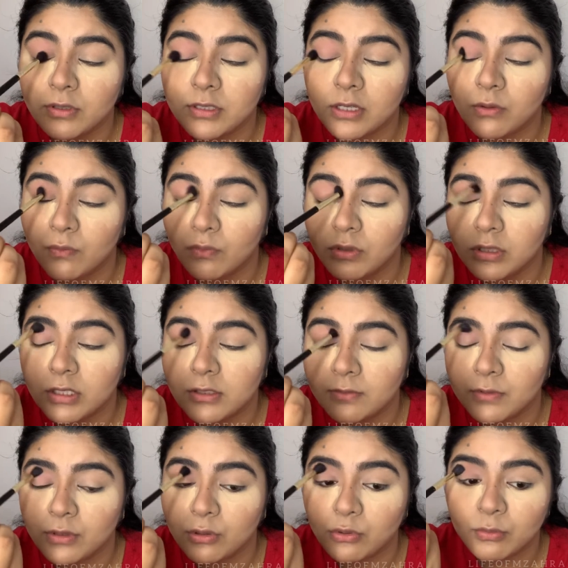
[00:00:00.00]
I don't want this
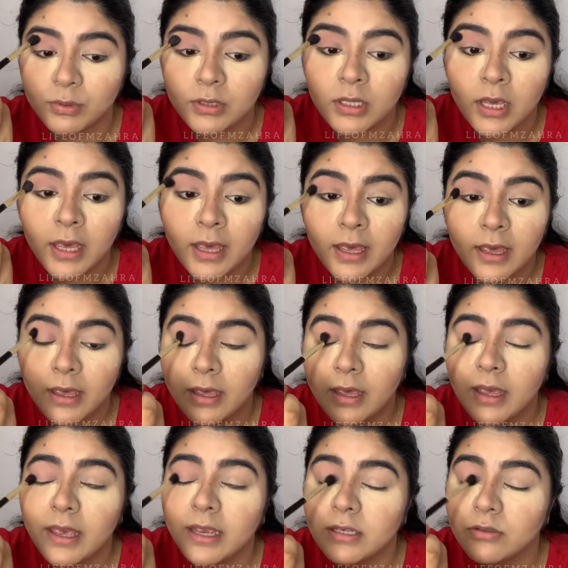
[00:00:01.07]
video to be
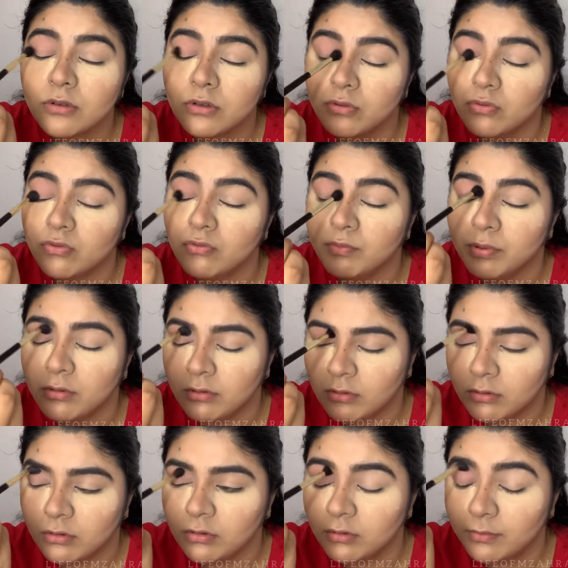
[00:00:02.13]
extra super
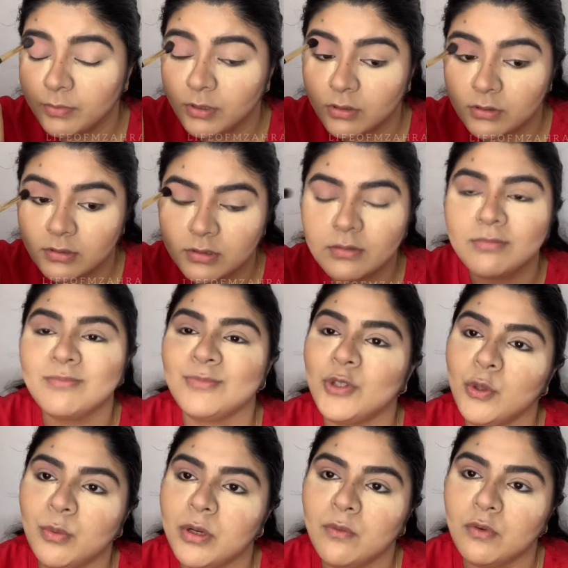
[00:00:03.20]
long because
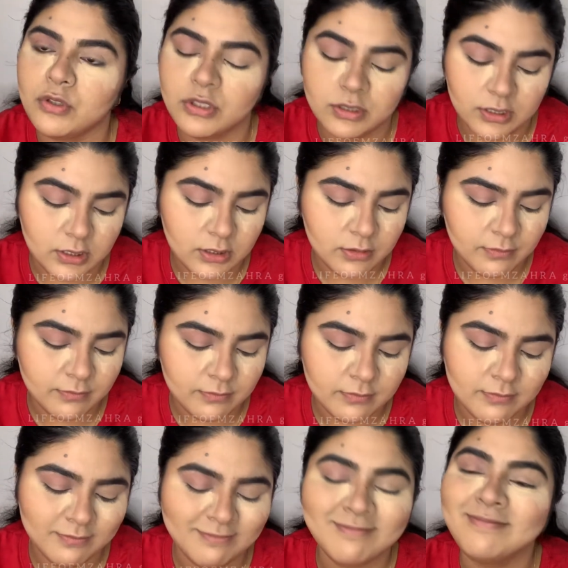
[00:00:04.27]
nobody watches it
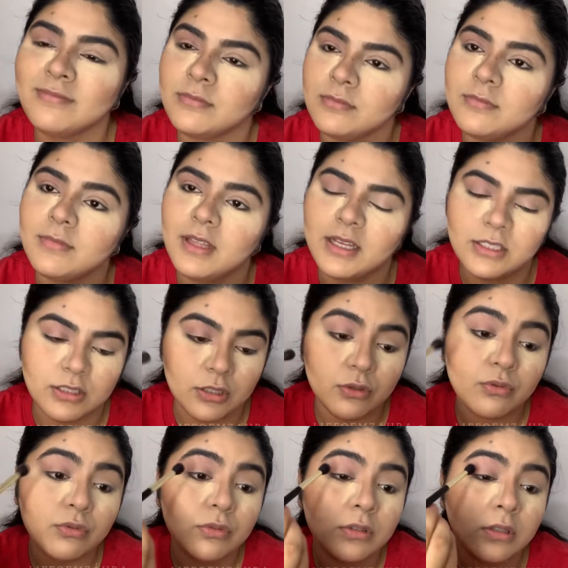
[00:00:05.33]
that's the truth